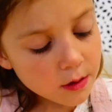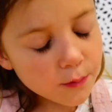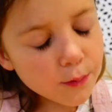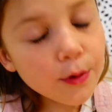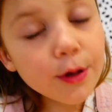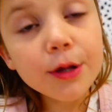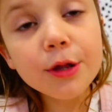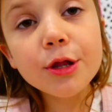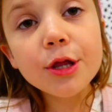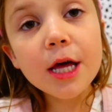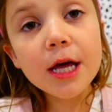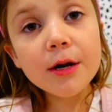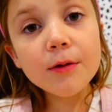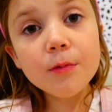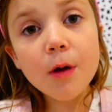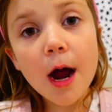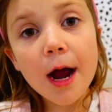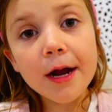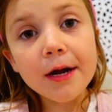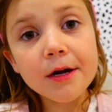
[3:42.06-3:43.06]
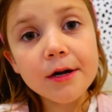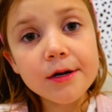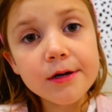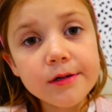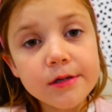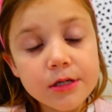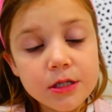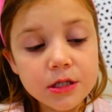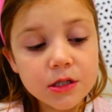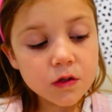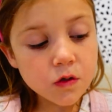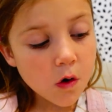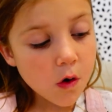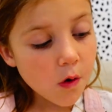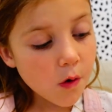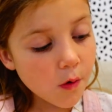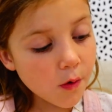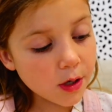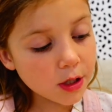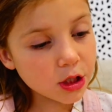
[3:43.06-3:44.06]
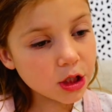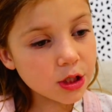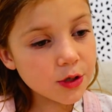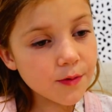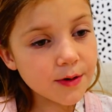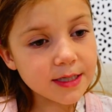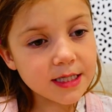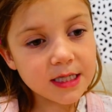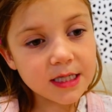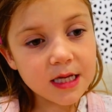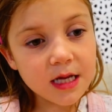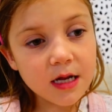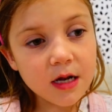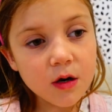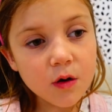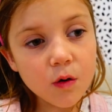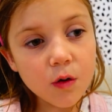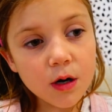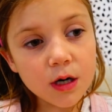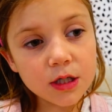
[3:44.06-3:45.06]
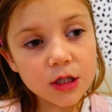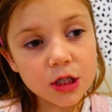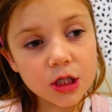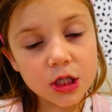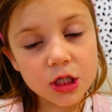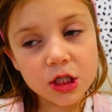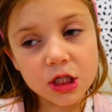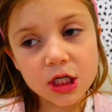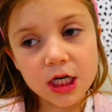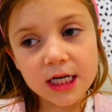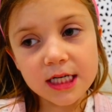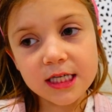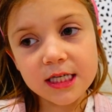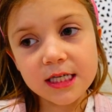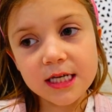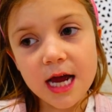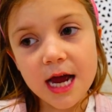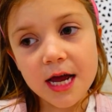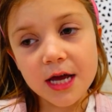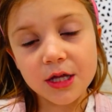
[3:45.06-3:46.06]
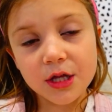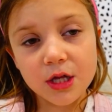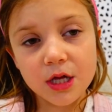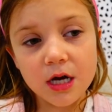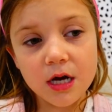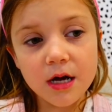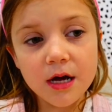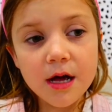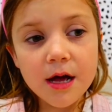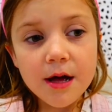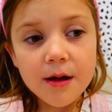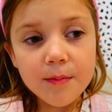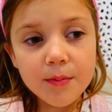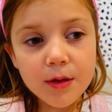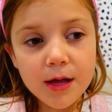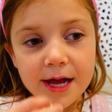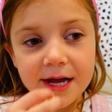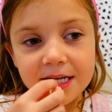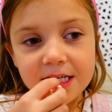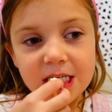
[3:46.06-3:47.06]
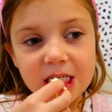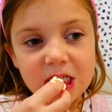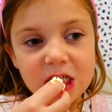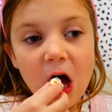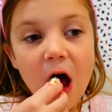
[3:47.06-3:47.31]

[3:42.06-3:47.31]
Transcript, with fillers: with Thin Rider? Or should we or should she stay in the place?